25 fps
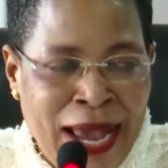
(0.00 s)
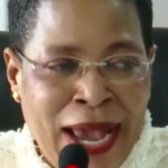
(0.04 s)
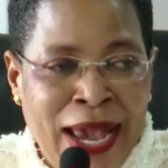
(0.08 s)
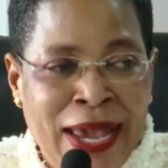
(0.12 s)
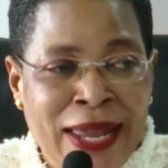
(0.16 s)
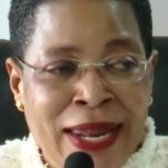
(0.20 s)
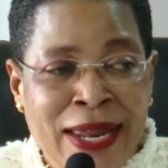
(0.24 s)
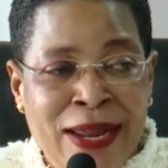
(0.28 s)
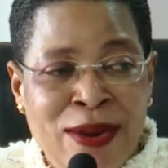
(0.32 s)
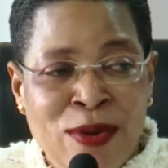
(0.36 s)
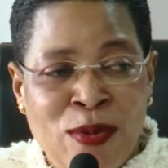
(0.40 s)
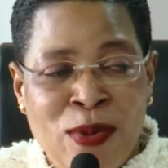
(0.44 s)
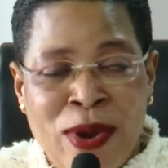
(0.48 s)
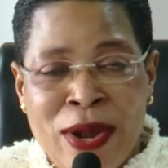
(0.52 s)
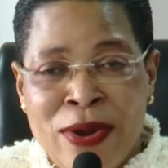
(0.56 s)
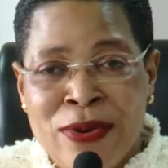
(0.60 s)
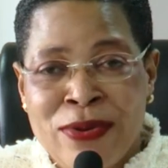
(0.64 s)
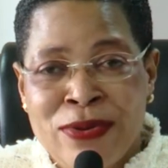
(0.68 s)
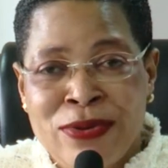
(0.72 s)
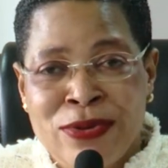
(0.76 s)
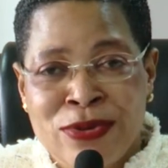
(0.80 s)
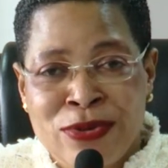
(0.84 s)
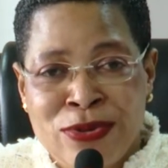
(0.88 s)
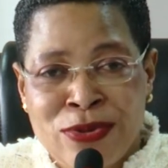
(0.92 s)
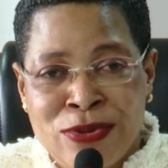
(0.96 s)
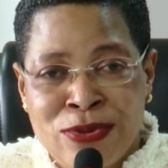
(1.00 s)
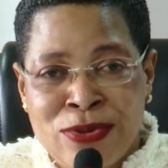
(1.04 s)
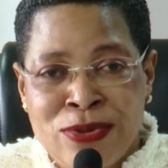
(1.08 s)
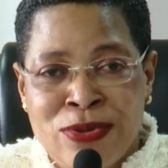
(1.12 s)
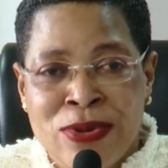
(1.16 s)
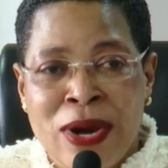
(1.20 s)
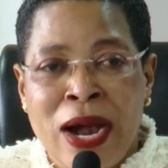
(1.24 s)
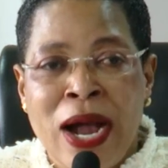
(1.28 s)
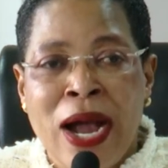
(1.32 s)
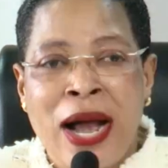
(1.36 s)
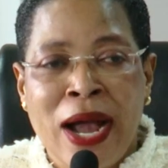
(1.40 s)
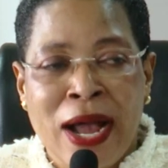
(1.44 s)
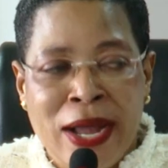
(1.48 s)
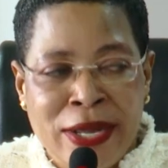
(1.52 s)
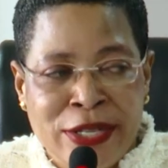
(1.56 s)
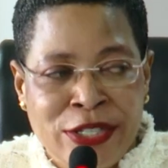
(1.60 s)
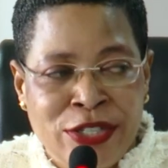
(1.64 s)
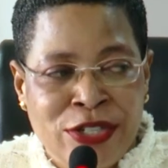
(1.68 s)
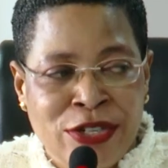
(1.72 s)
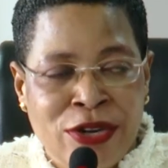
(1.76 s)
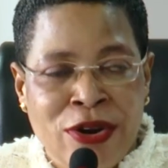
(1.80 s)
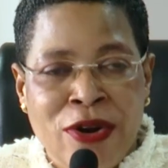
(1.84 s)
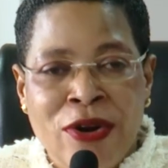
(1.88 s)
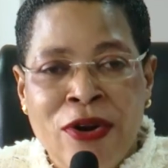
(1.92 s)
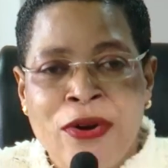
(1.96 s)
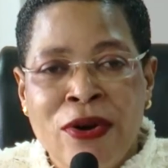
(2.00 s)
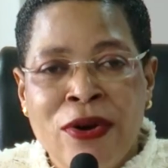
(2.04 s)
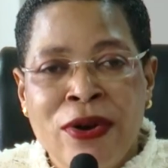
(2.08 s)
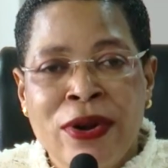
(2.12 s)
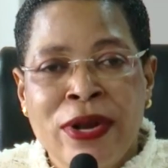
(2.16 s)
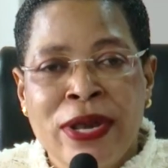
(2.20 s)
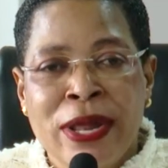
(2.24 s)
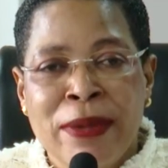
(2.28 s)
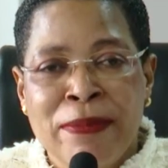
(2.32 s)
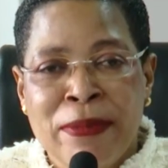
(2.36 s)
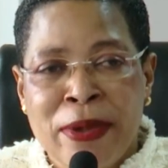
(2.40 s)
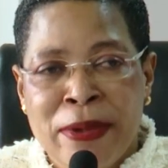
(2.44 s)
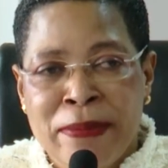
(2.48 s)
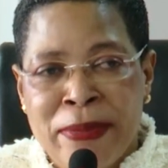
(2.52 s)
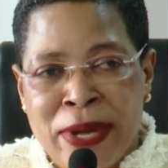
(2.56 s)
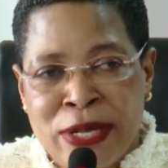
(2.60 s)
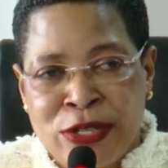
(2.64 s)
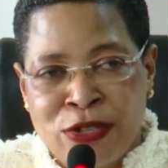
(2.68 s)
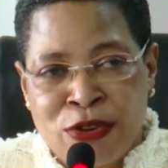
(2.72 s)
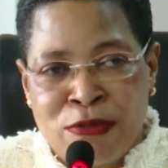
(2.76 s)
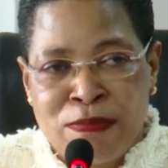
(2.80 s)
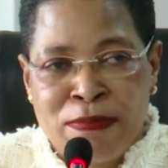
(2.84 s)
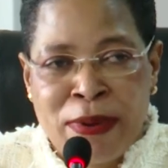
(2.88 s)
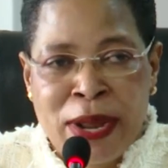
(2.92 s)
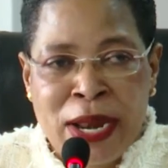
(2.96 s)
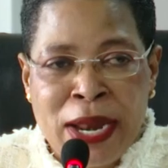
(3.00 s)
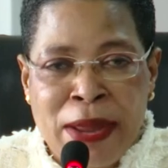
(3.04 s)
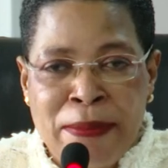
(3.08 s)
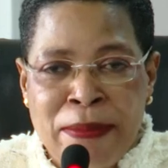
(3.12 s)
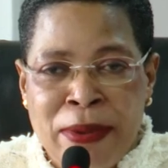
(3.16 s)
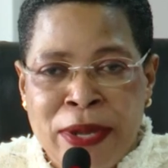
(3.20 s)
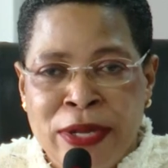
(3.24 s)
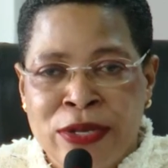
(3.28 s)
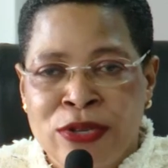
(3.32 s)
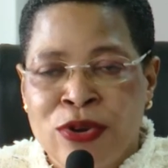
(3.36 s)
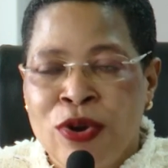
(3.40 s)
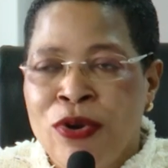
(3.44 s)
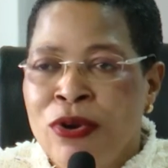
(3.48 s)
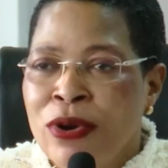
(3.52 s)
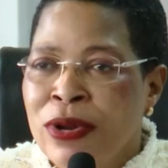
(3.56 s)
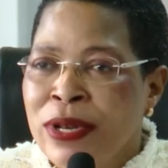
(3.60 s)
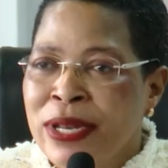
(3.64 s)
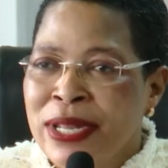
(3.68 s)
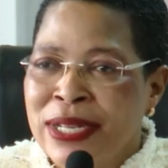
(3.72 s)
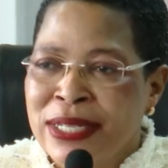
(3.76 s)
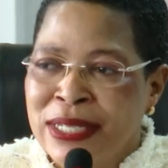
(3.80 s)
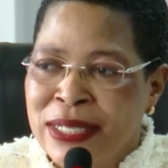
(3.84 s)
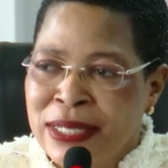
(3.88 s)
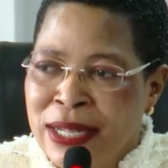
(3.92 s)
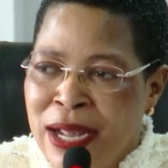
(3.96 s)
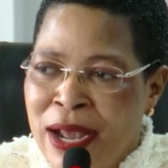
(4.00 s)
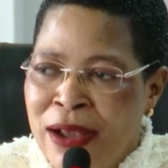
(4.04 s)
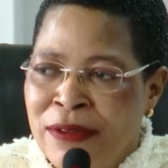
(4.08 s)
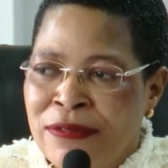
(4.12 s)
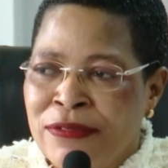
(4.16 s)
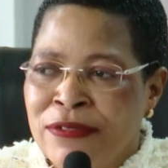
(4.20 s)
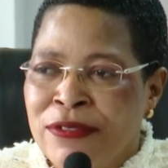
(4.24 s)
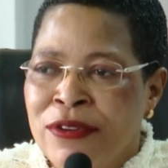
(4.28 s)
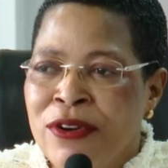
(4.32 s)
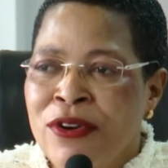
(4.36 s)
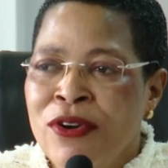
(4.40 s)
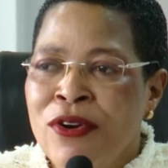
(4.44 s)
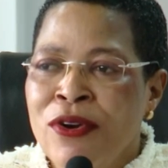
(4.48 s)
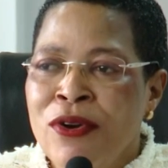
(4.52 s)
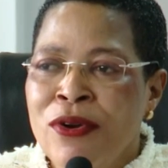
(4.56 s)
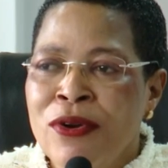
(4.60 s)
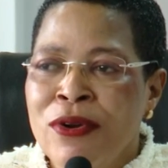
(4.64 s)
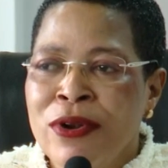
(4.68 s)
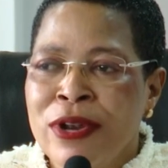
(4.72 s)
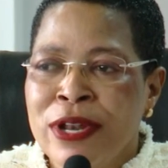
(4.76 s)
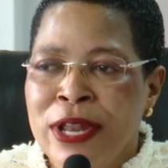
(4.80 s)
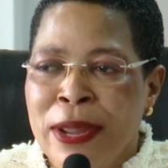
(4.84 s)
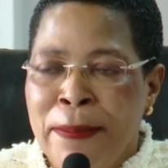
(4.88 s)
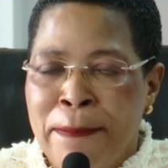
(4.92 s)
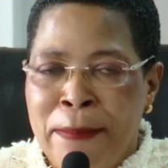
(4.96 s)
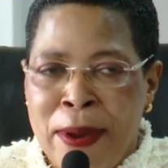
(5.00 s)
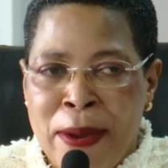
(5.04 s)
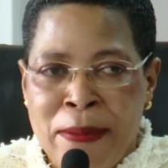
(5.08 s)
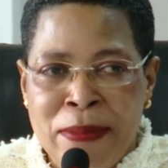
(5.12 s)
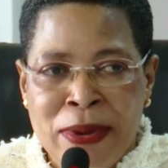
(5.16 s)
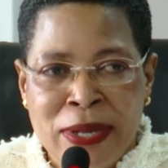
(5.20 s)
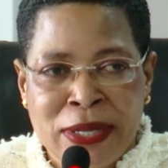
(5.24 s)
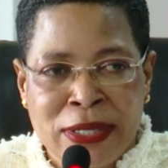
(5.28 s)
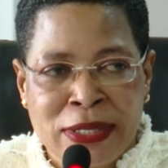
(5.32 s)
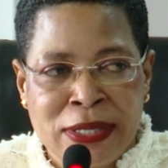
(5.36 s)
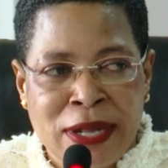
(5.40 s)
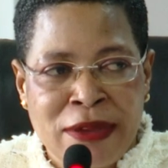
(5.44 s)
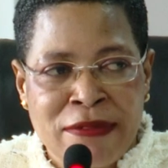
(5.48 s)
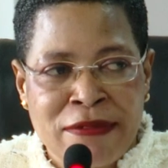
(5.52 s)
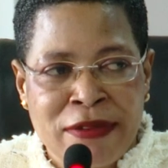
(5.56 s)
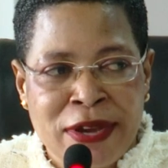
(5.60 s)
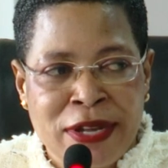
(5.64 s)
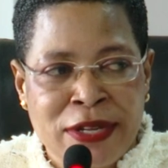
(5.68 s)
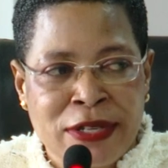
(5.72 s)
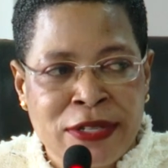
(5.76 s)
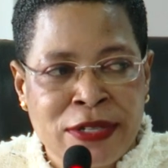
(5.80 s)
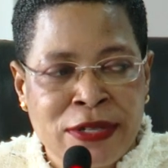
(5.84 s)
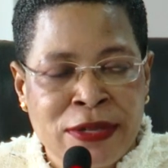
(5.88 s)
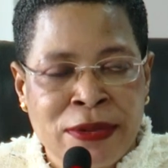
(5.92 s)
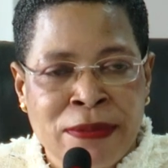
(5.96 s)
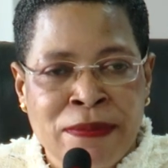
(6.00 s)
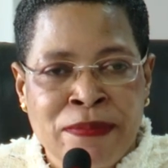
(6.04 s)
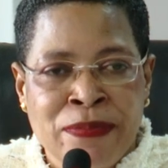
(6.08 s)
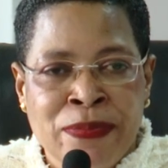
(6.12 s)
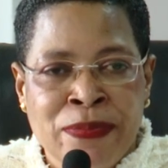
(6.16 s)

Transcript: I really want to urge all the members of Parliament, all the staff, all the public servants,